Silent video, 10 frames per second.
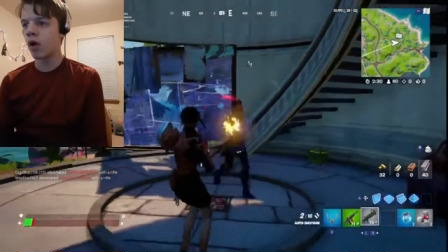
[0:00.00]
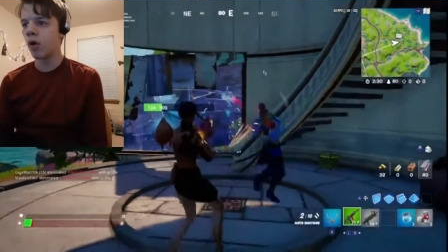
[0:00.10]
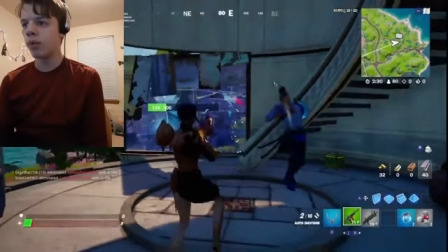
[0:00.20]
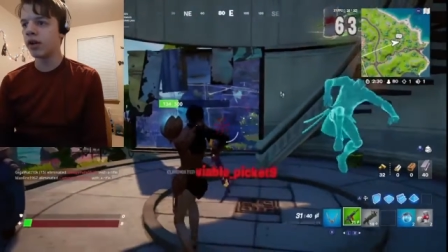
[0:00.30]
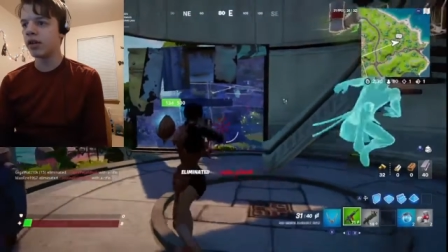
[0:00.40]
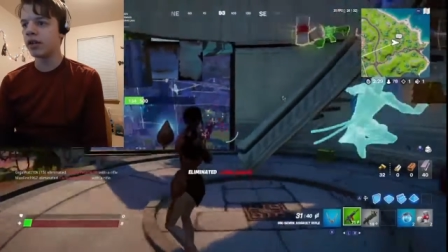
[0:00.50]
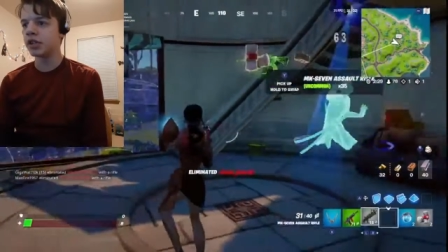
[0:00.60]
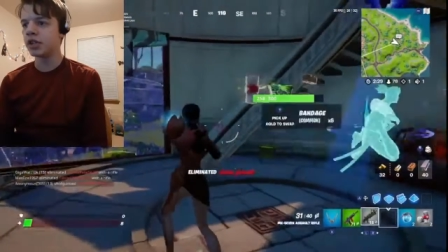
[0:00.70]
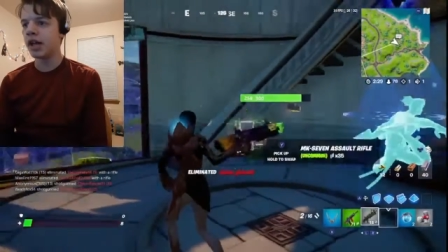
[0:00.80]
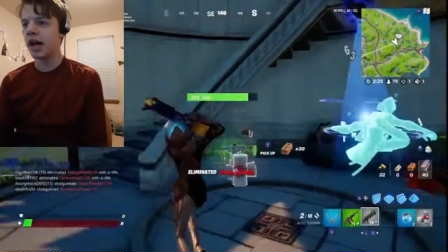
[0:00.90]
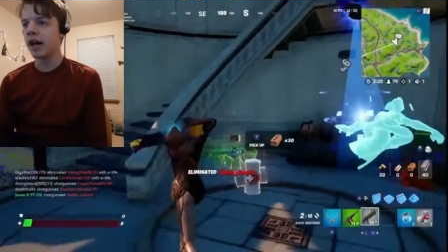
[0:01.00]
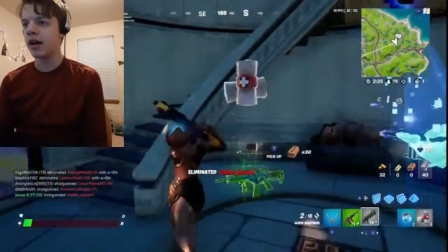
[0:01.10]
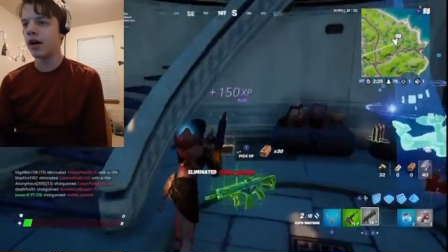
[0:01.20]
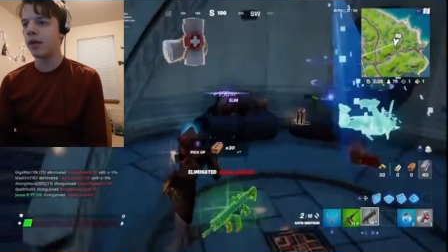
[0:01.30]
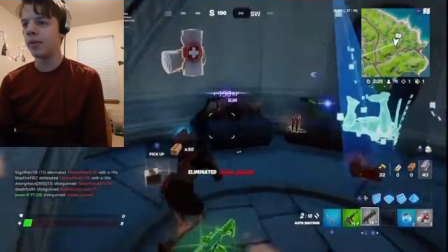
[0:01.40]
Oh, we clutched that.
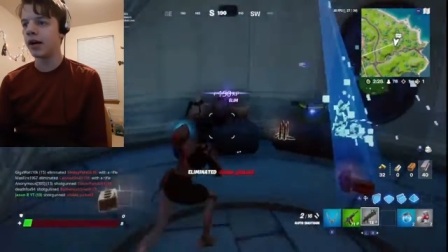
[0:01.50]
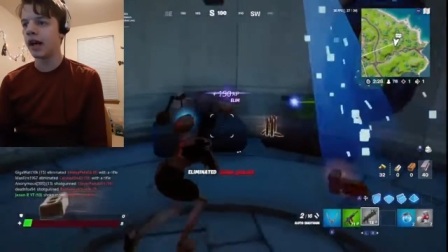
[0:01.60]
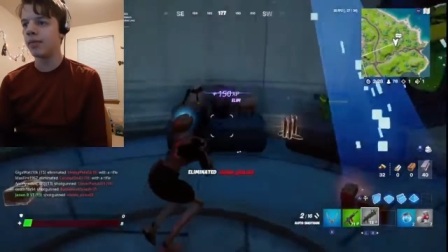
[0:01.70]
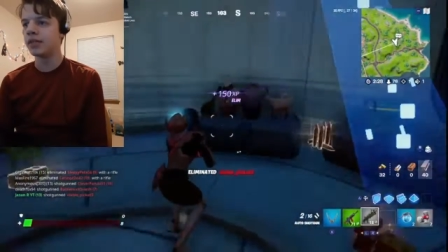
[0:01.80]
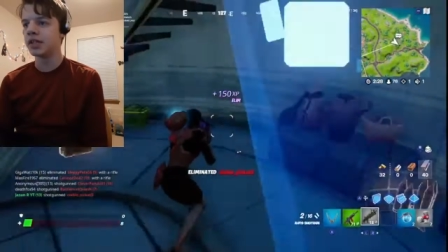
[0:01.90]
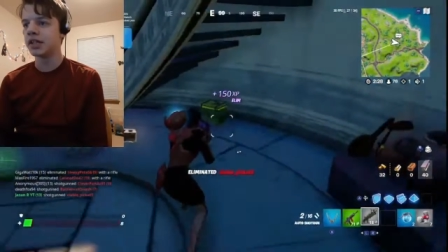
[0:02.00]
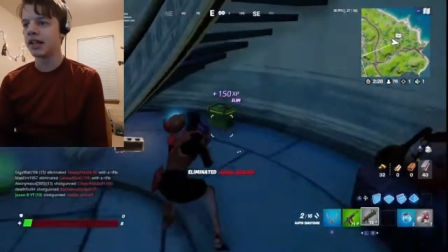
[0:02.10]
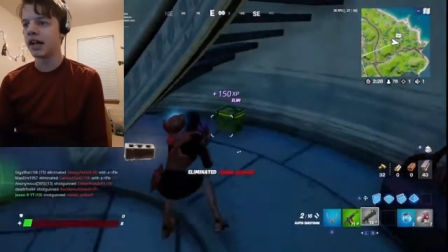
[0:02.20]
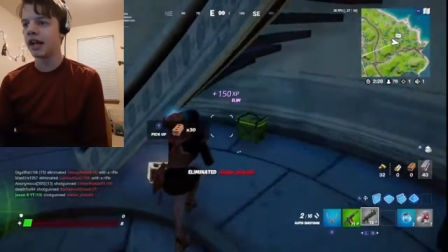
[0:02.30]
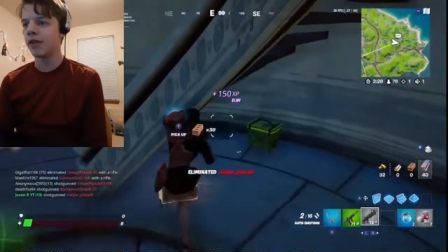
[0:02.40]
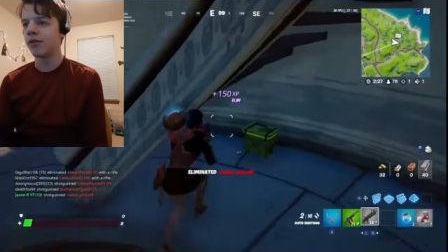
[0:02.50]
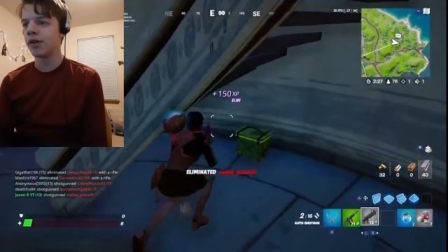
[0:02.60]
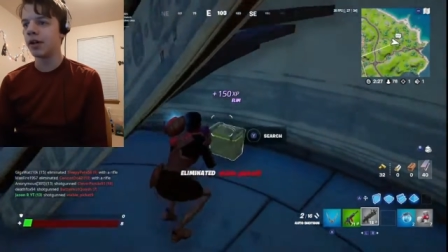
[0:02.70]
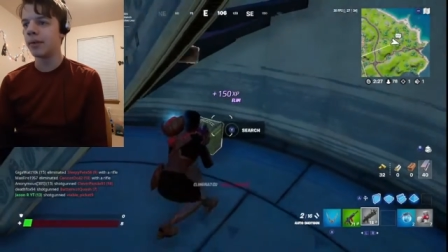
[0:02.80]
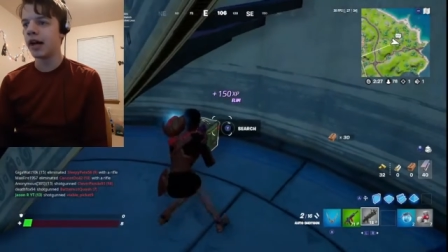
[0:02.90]
Um, my game was lagging
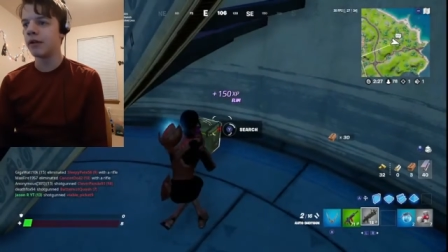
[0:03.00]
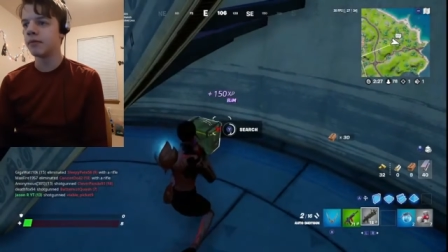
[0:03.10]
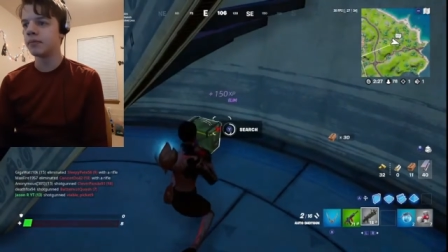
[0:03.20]
really bad.